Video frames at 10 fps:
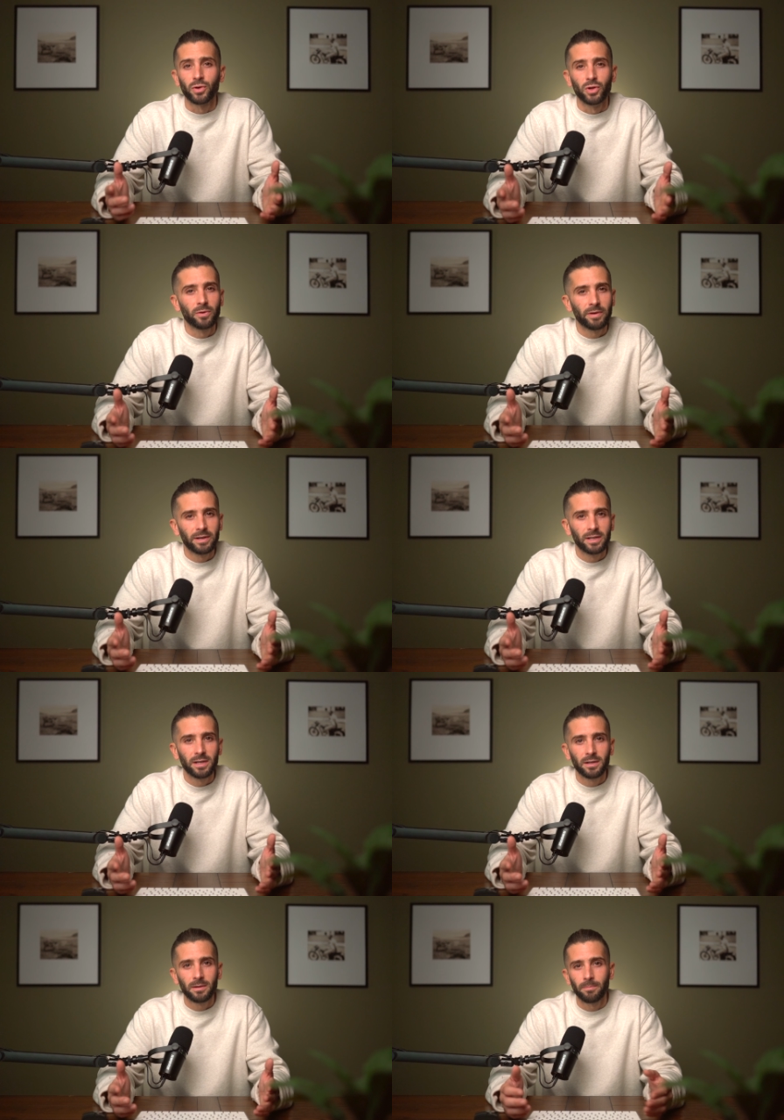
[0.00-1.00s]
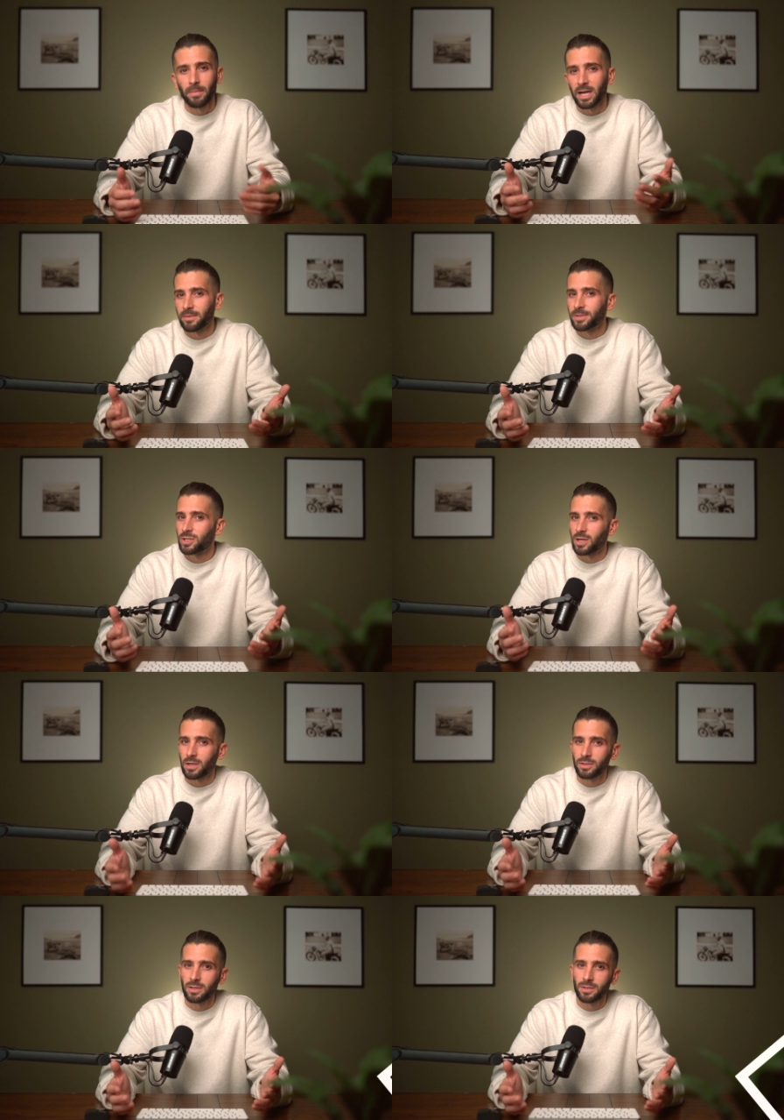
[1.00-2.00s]
you're new around here, my name is
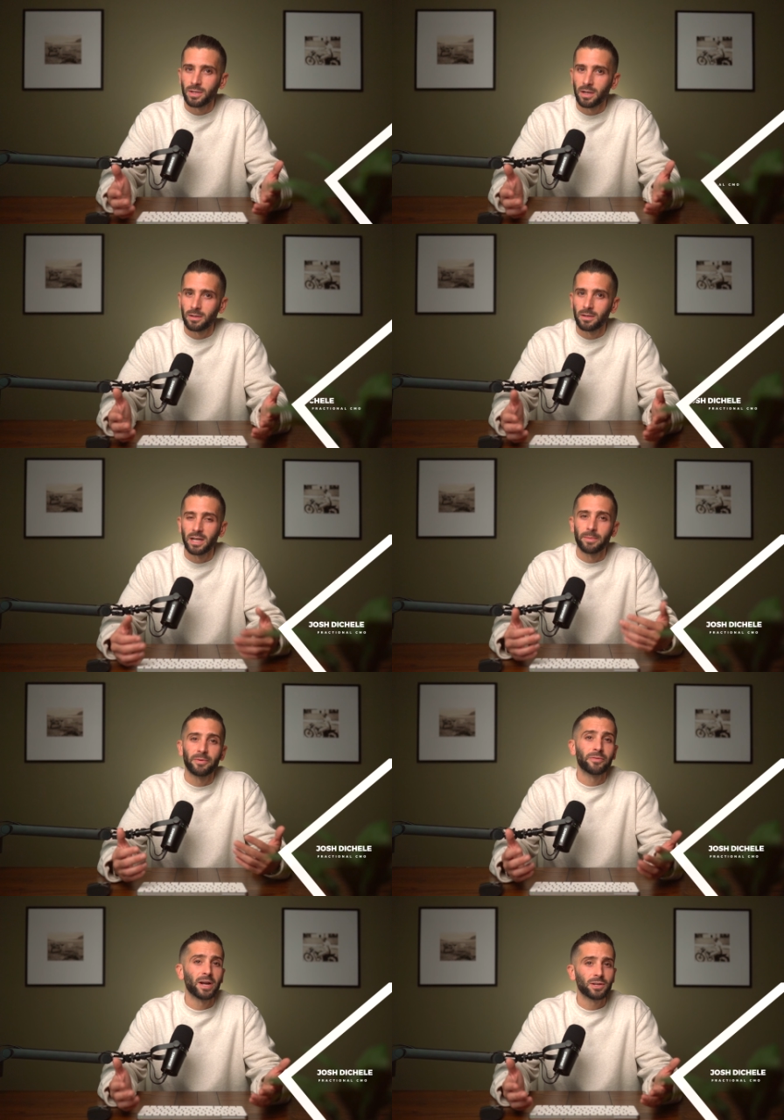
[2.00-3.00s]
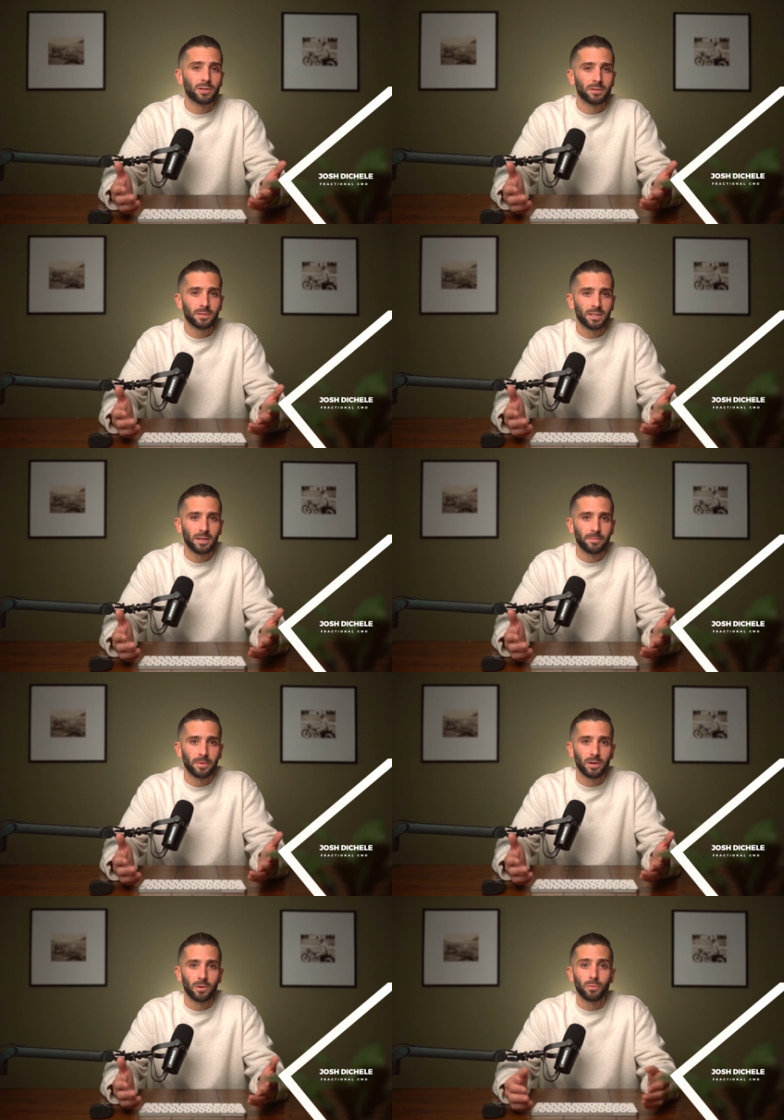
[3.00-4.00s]
Josh Deschelle, and I'm a fractional
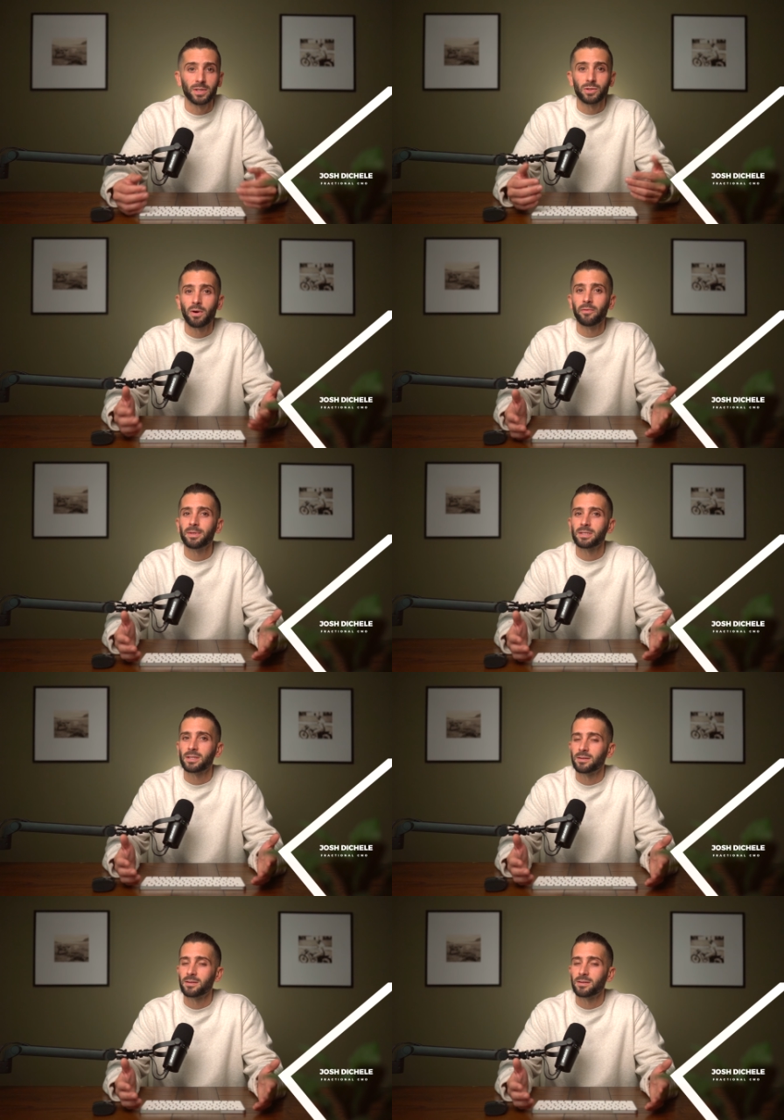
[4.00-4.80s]
CMO with 12 plus